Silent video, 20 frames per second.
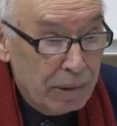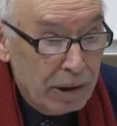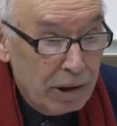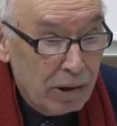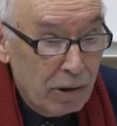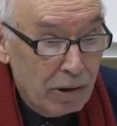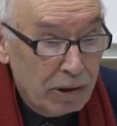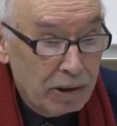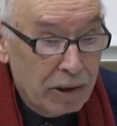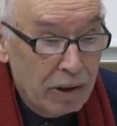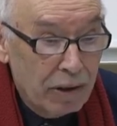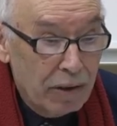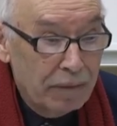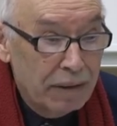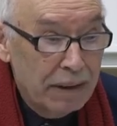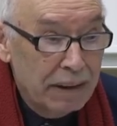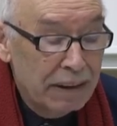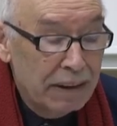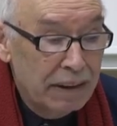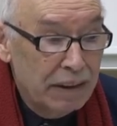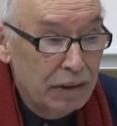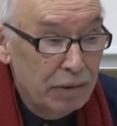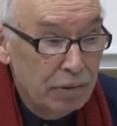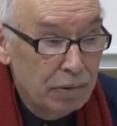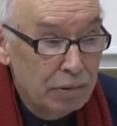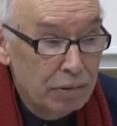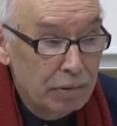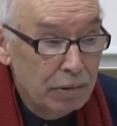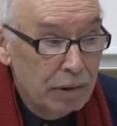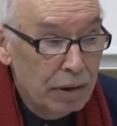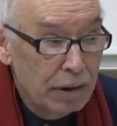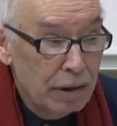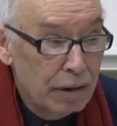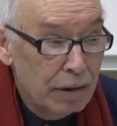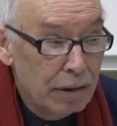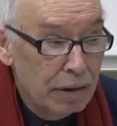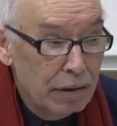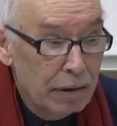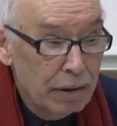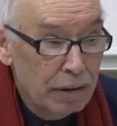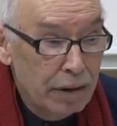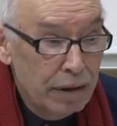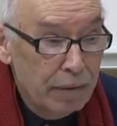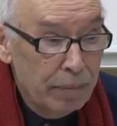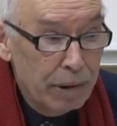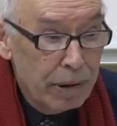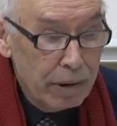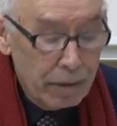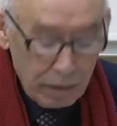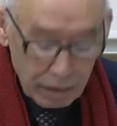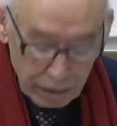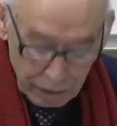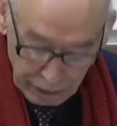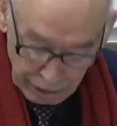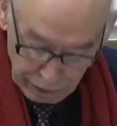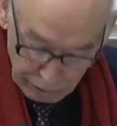because of this new liberal